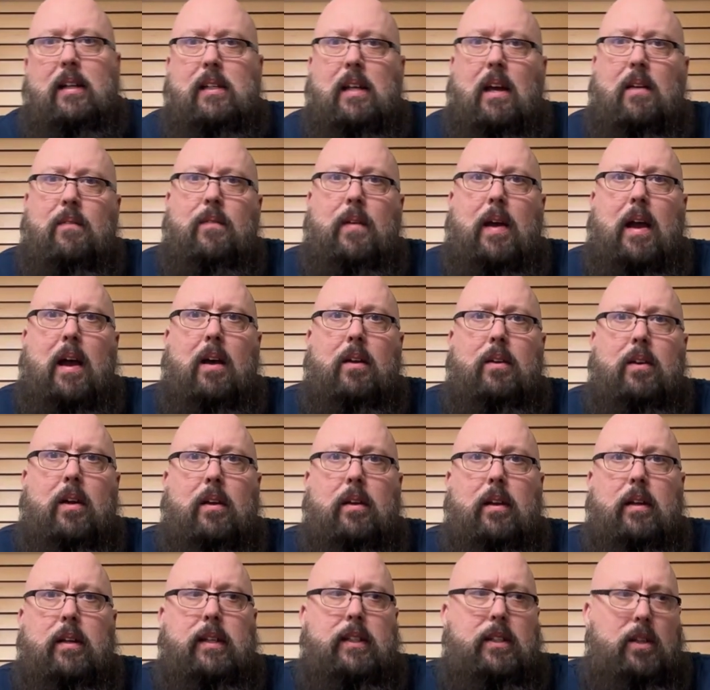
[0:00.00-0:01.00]
I found
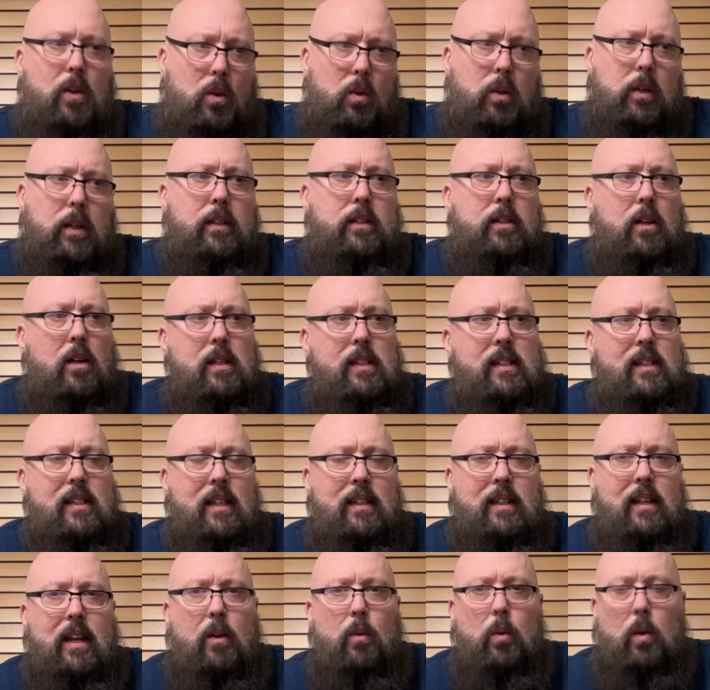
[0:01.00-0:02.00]
on these old guitars
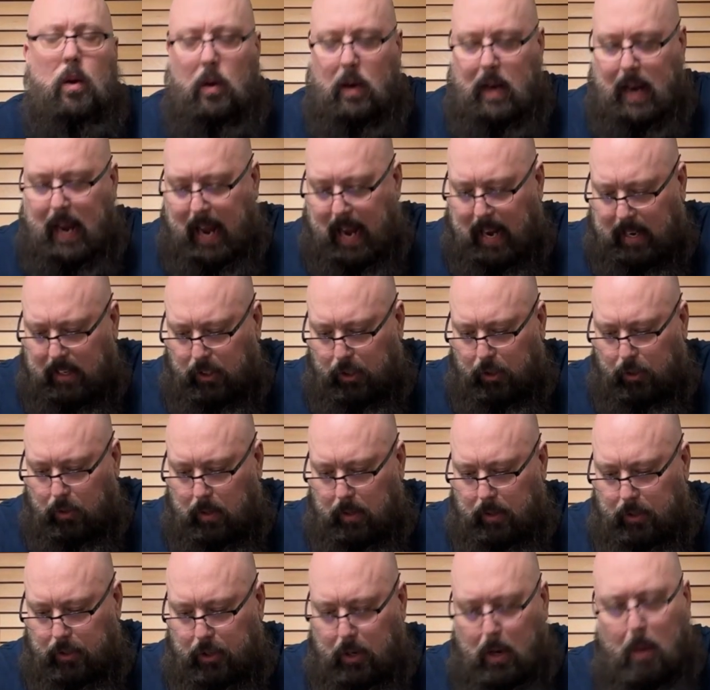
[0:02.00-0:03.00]
said they were extra
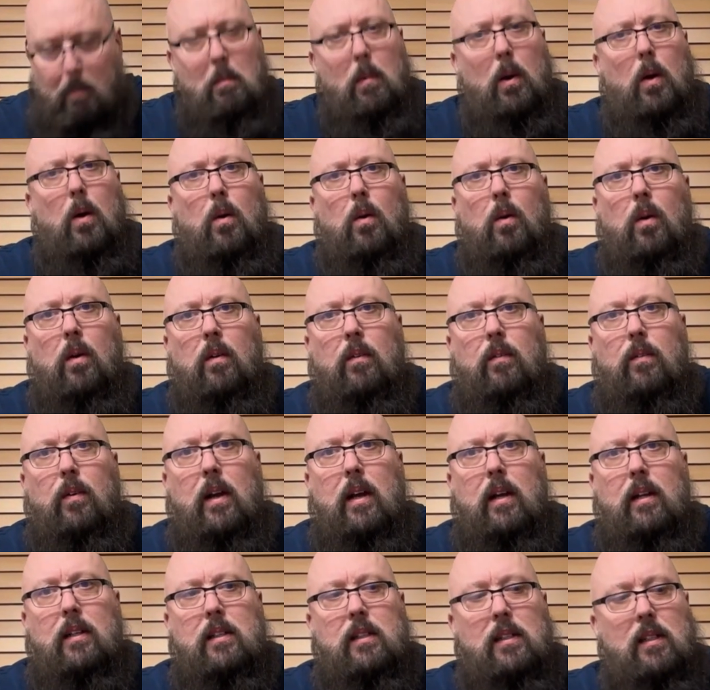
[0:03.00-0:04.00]
jumbo
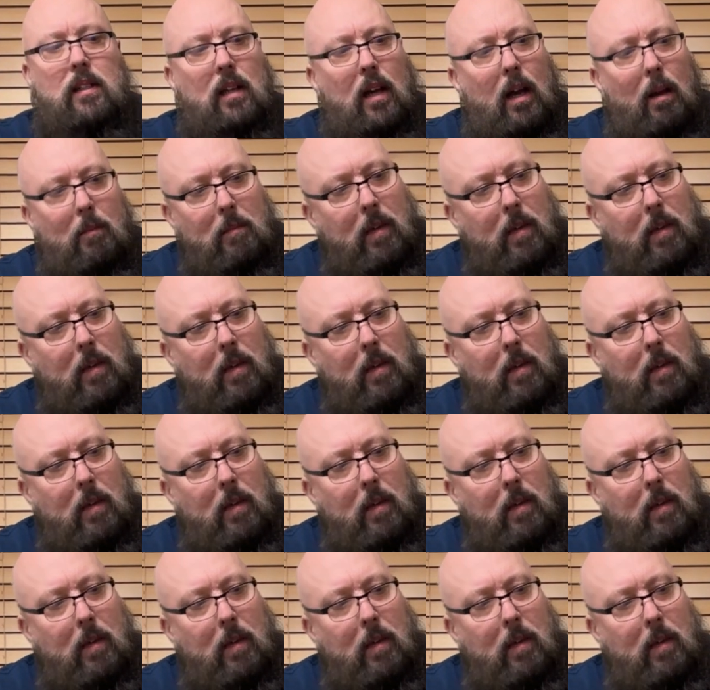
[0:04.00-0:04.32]
frets. I'm